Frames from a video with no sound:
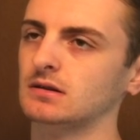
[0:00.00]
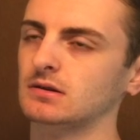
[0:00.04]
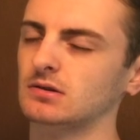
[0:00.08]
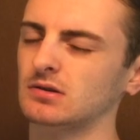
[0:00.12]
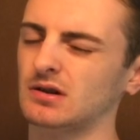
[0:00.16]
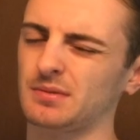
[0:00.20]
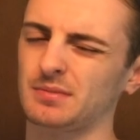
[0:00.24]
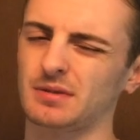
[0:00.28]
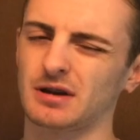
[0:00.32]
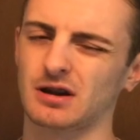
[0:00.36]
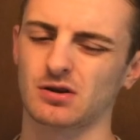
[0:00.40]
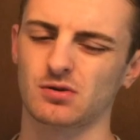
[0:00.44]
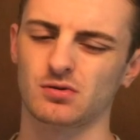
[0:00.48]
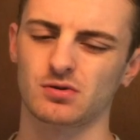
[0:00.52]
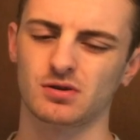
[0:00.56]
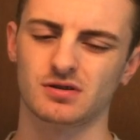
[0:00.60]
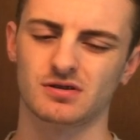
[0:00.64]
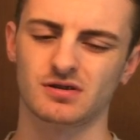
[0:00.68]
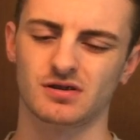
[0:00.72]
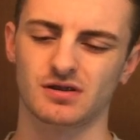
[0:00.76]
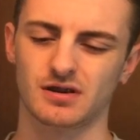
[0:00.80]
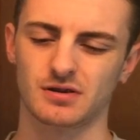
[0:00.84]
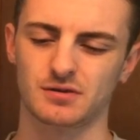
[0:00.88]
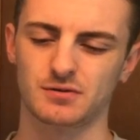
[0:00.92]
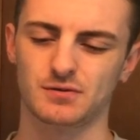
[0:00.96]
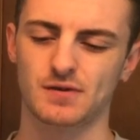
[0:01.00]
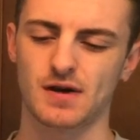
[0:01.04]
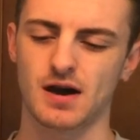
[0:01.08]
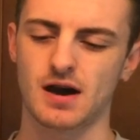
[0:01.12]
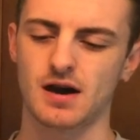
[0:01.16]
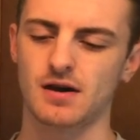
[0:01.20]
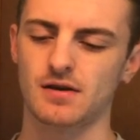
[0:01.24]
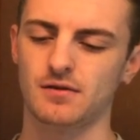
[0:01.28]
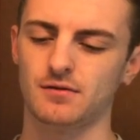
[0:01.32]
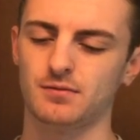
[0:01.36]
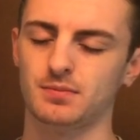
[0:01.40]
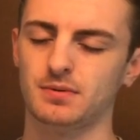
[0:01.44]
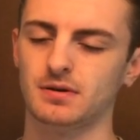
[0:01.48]
Well, I'm not going until like
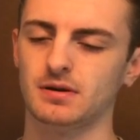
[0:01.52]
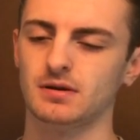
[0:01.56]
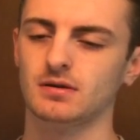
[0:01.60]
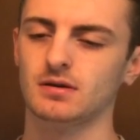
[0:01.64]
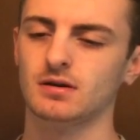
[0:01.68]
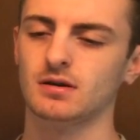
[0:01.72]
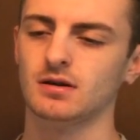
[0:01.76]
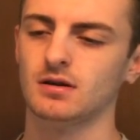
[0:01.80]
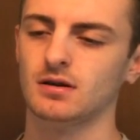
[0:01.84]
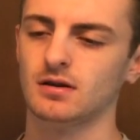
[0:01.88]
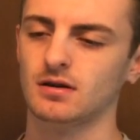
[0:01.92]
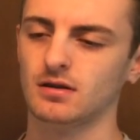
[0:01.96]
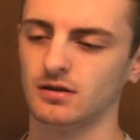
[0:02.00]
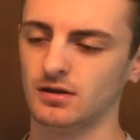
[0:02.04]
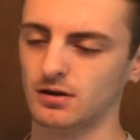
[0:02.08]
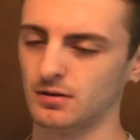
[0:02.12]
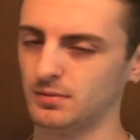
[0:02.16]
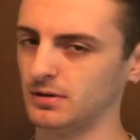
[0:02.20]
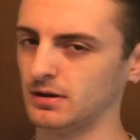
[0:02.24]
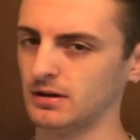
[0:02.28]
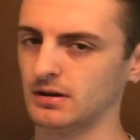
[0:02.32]
5, but there'll